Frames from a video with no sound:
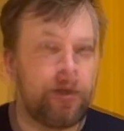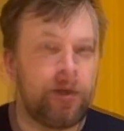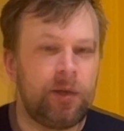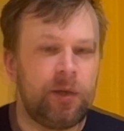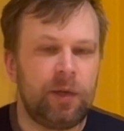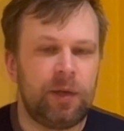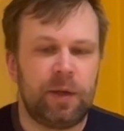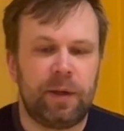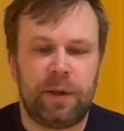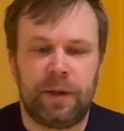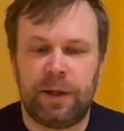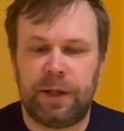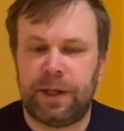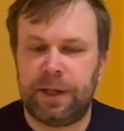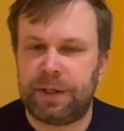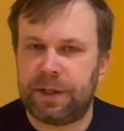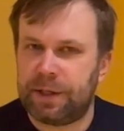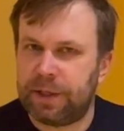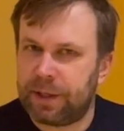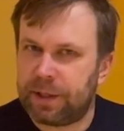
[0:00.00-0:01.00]
So
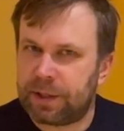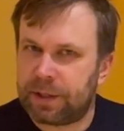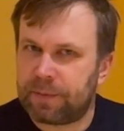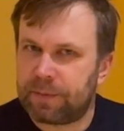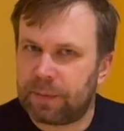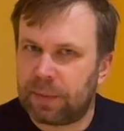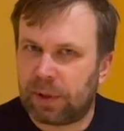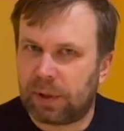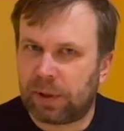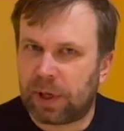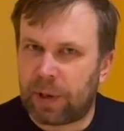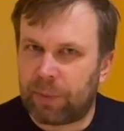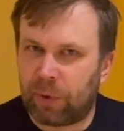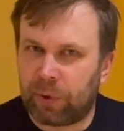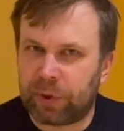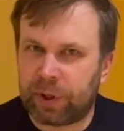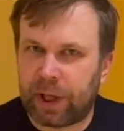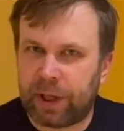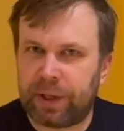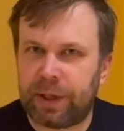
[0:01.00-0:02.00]
this is it
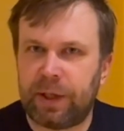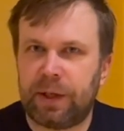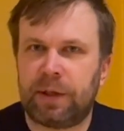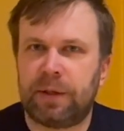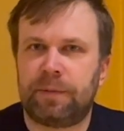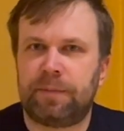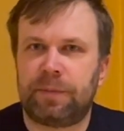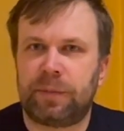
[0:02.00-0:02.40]
about getting